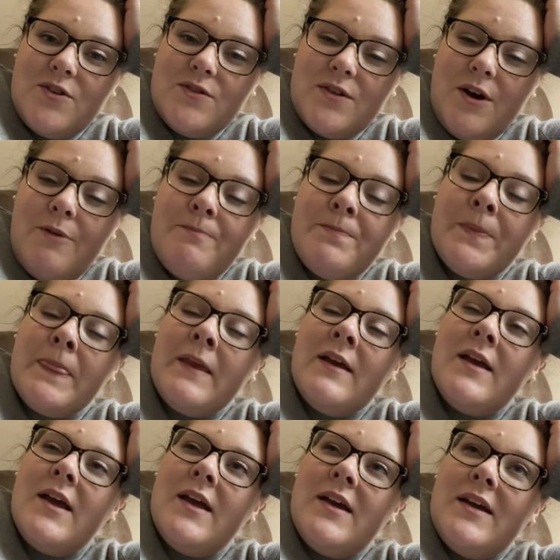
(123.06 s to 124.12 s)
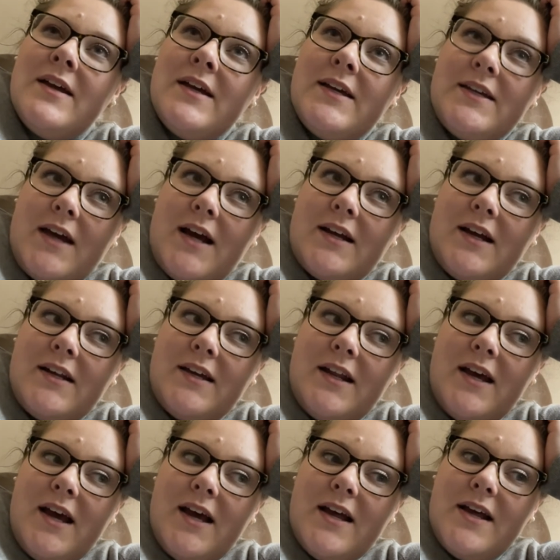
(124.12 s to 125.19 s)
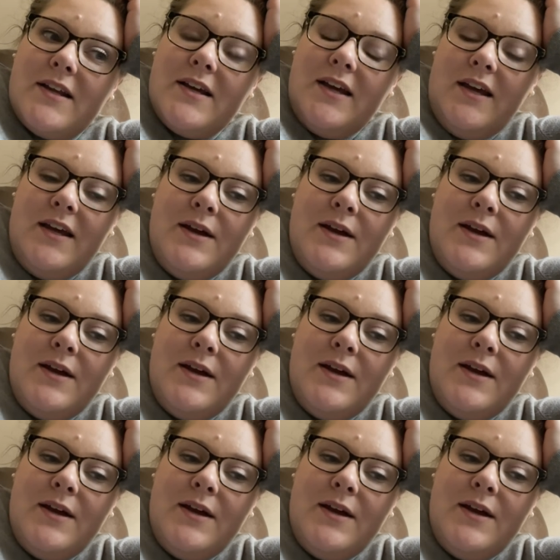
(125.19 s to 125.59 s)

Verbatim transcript: So yeah, I gotta get ahead,